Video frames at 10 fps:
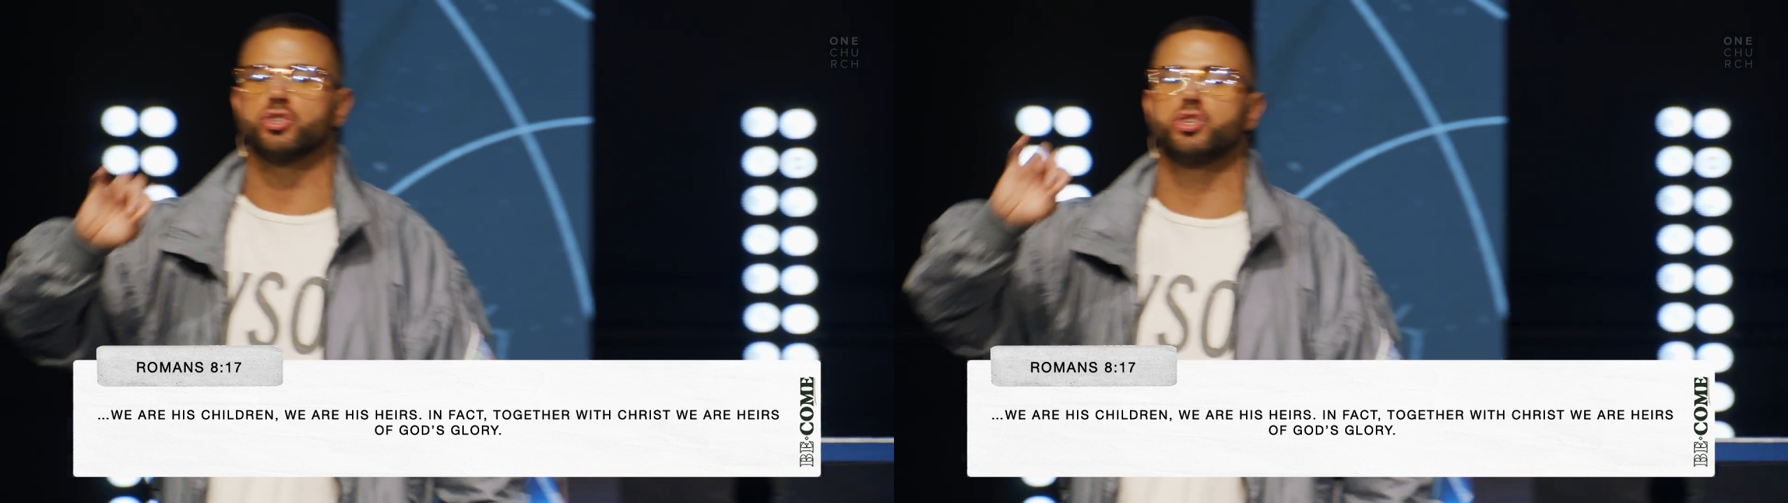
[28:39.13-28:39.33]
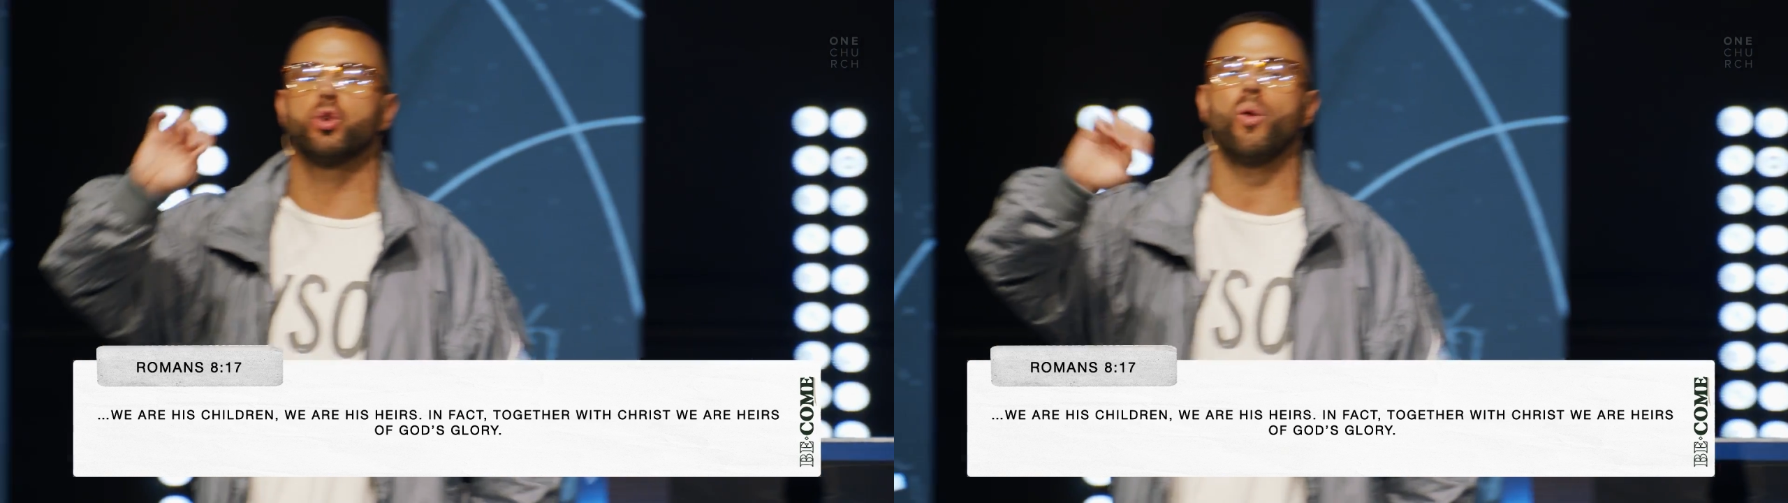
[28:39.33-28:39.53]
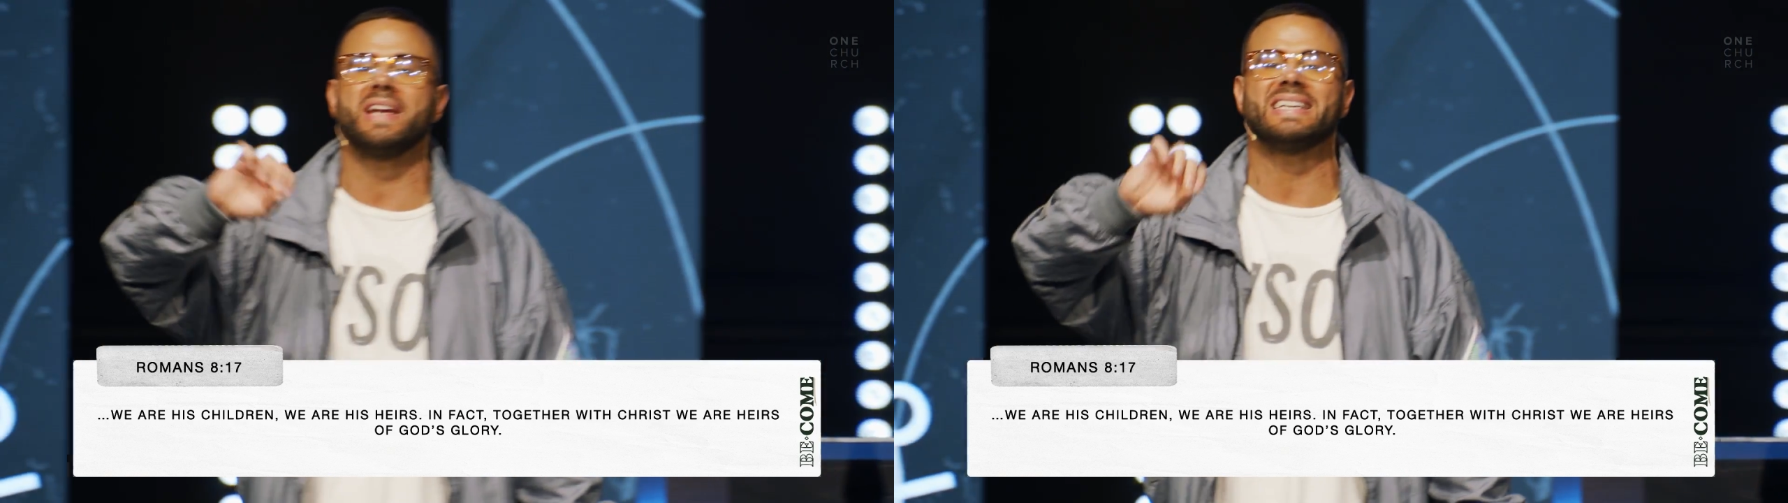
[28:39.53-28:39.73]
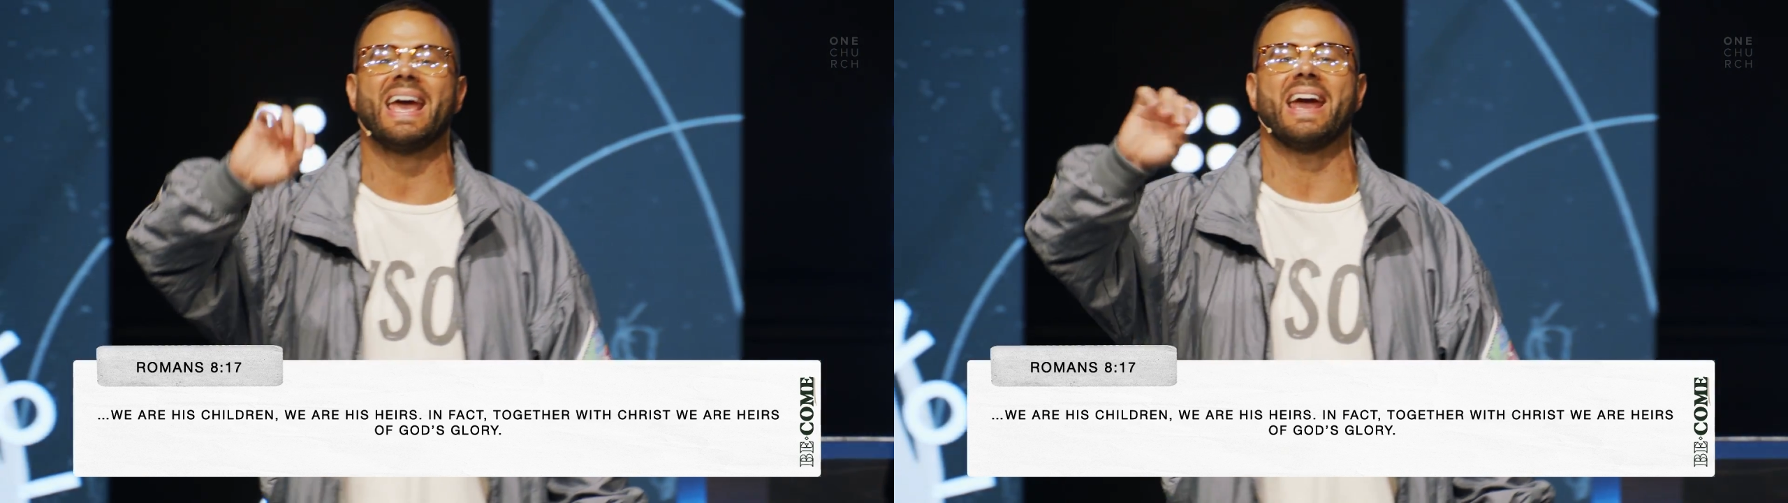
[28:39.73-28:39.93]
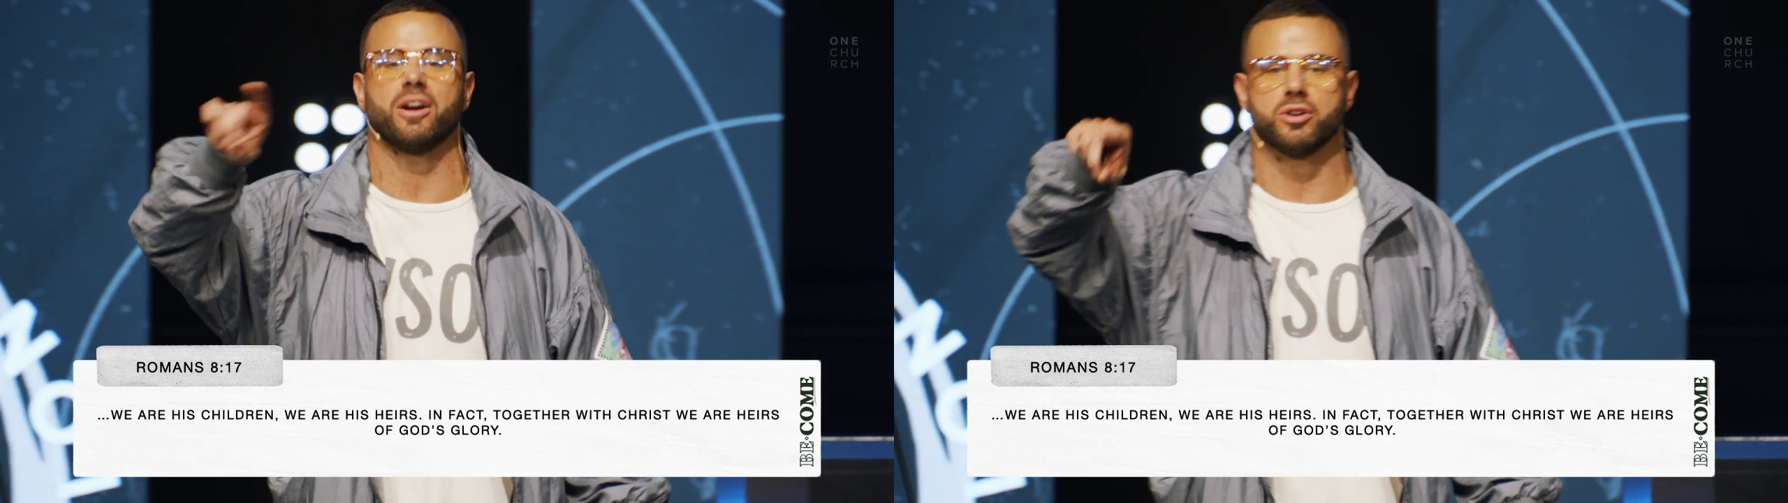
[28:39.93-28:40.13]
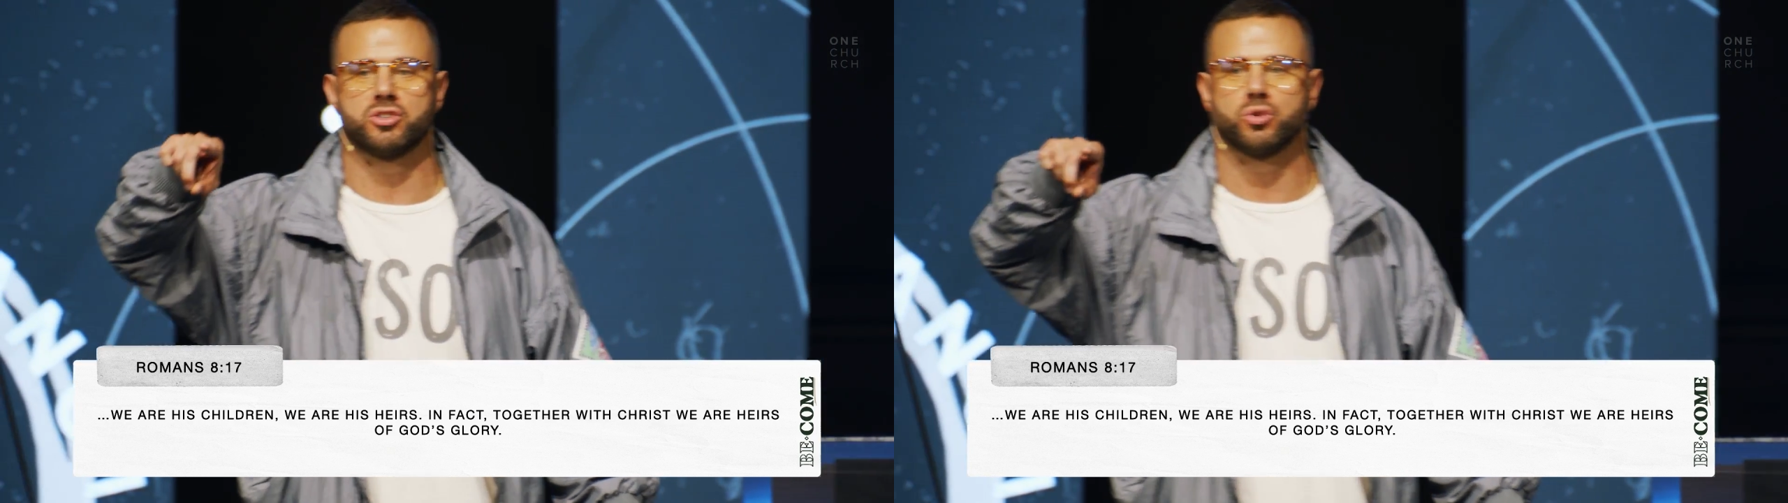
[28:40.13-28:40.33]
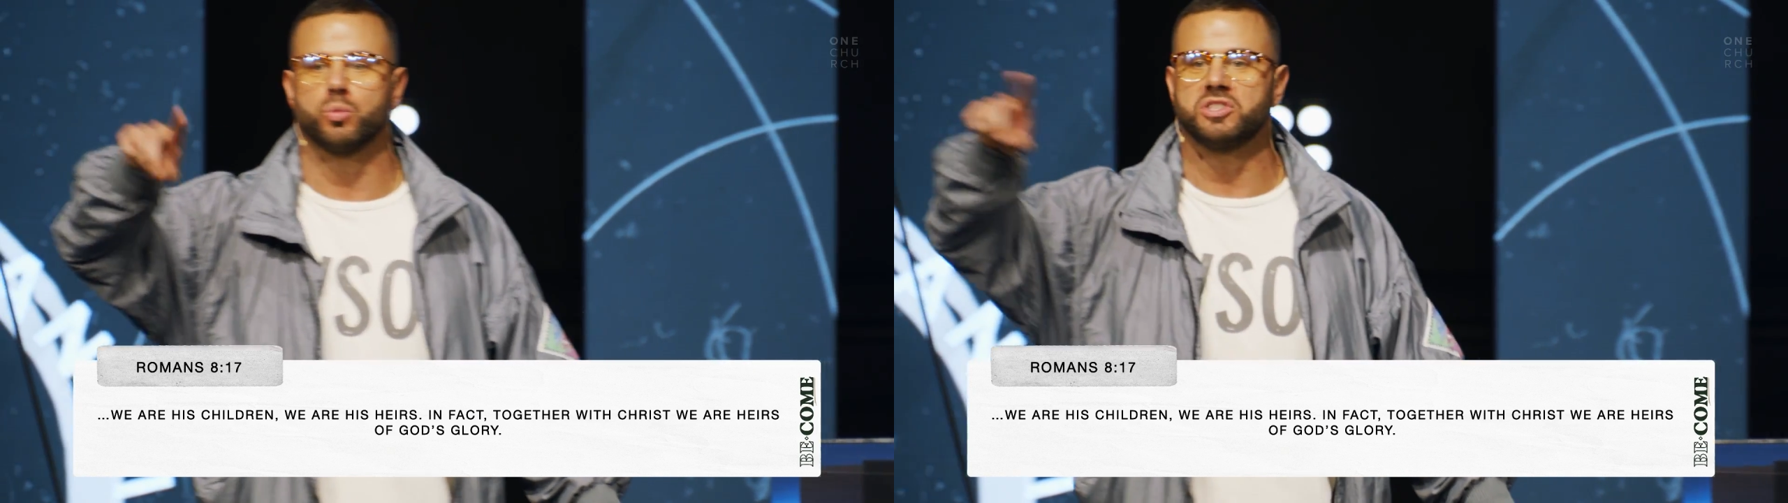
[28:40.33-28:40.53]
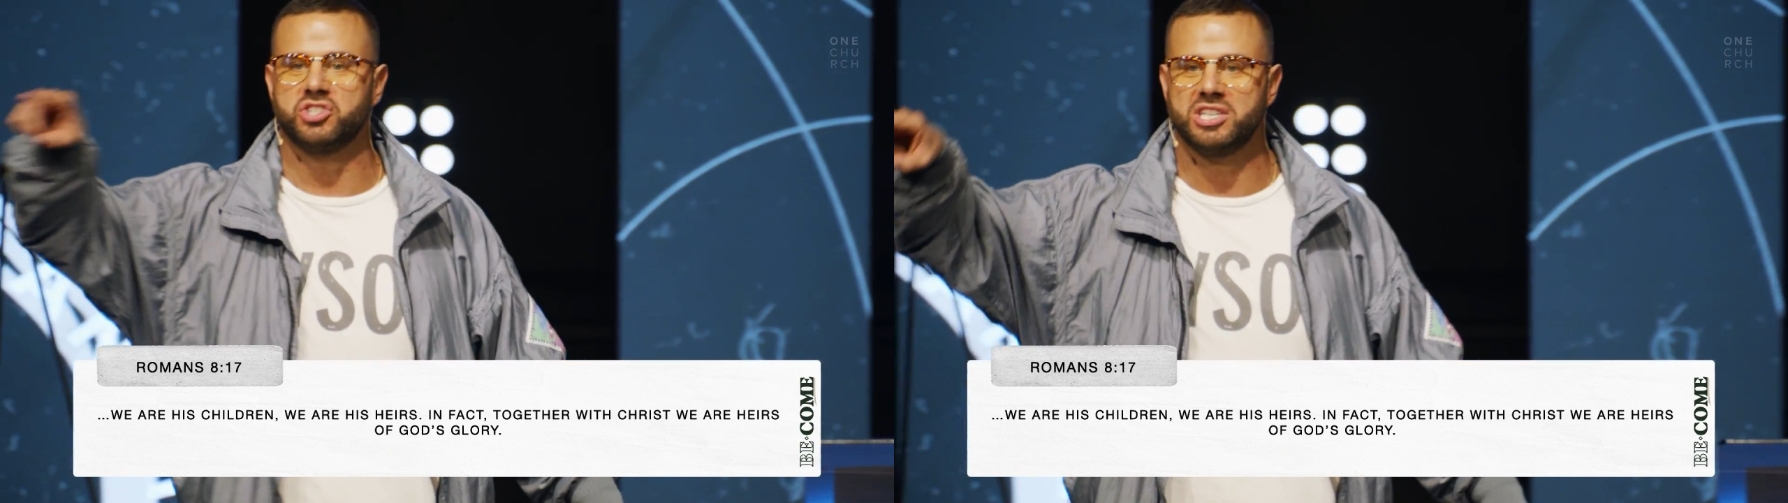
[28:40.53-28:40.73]
joint heirs
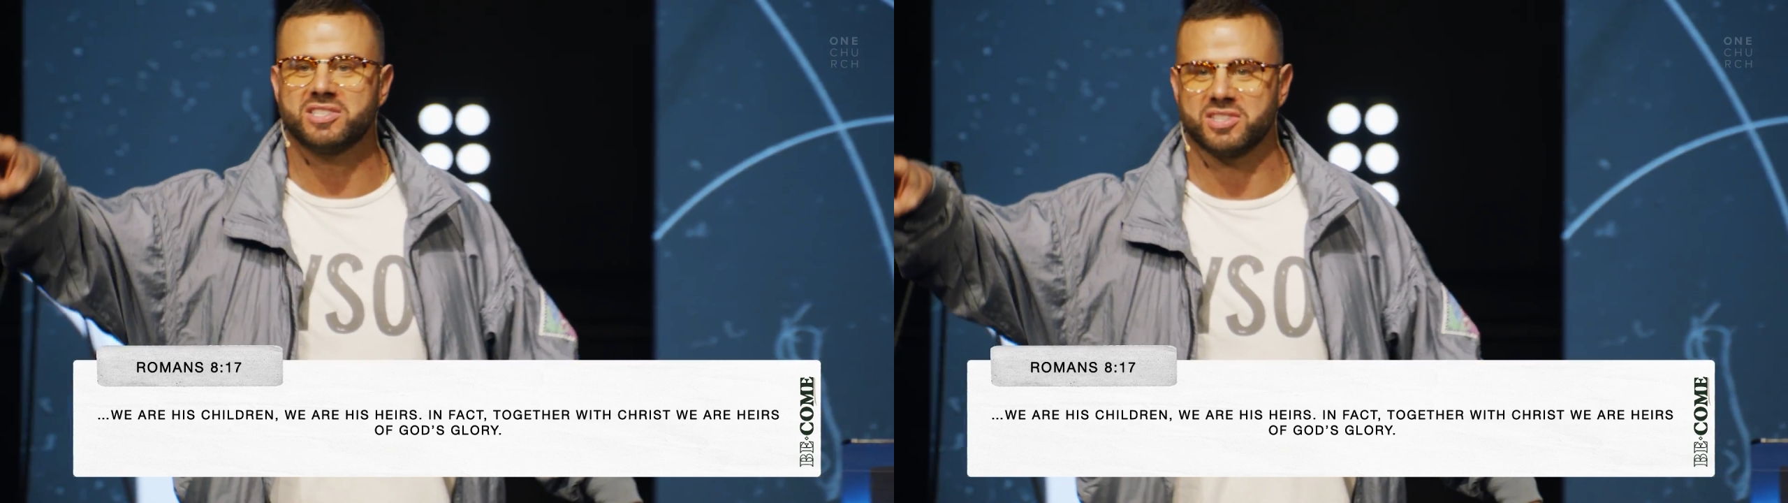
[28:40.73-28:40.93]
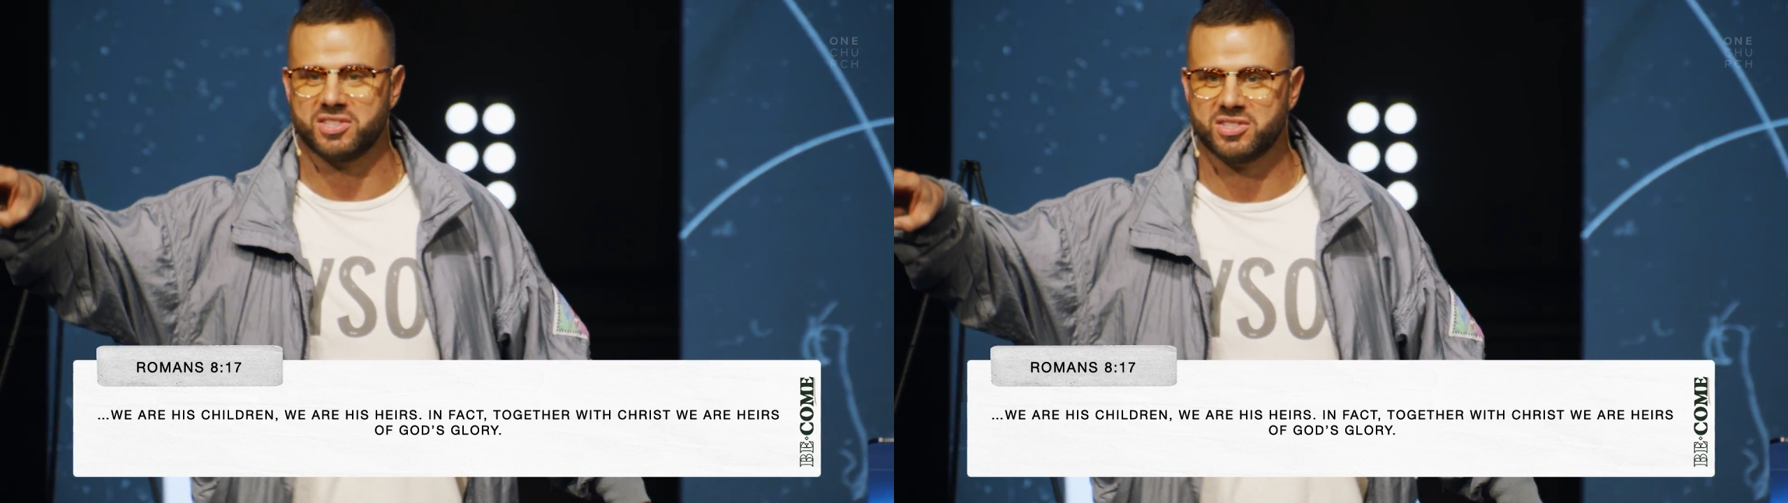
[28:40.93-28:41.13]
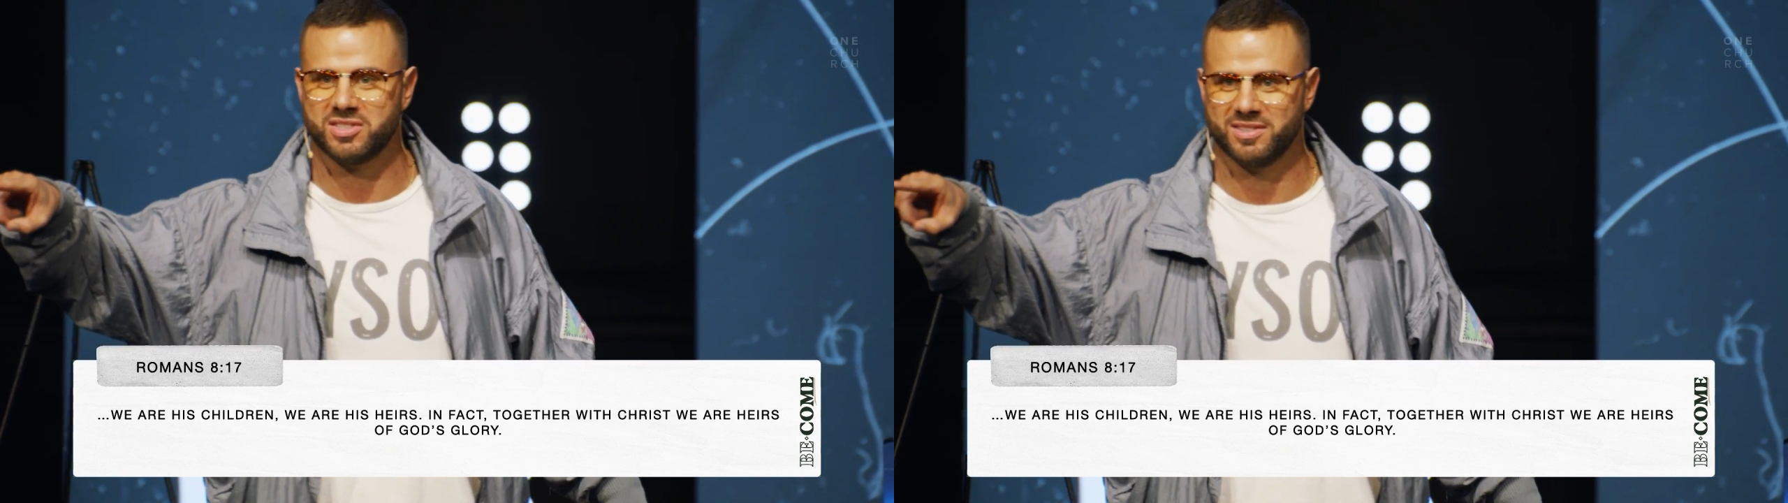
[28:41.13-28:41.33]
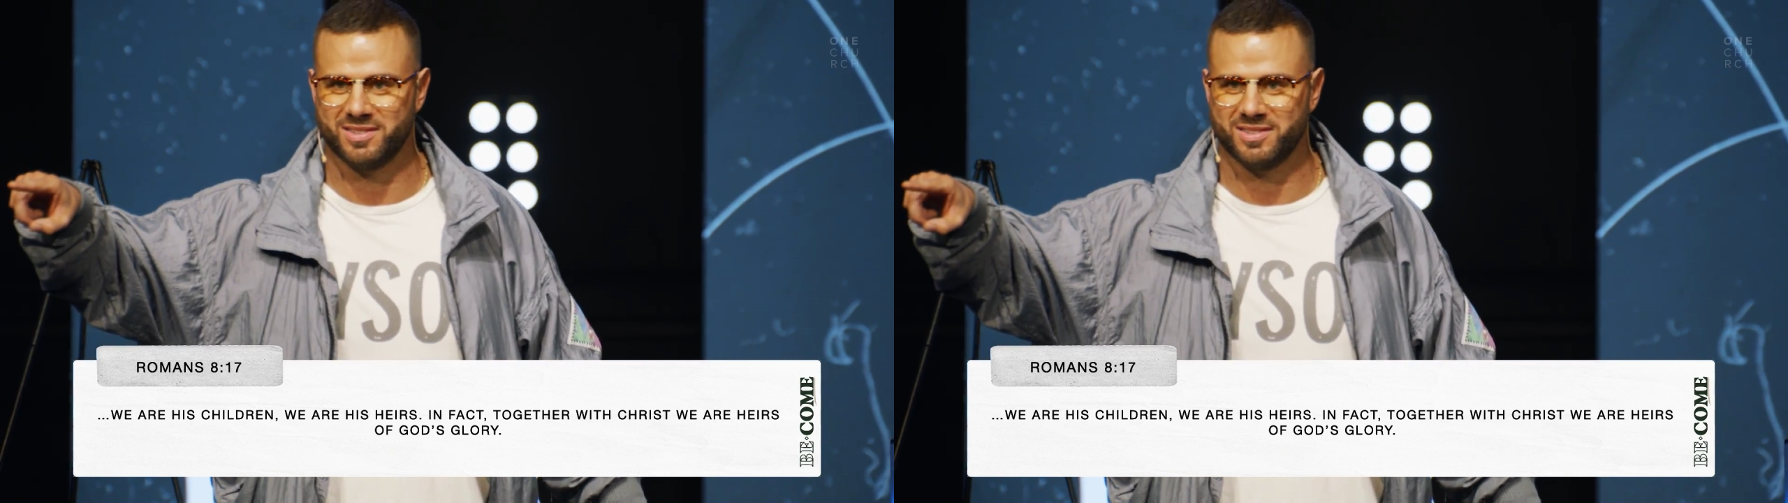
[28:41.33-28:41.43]
with Jesus.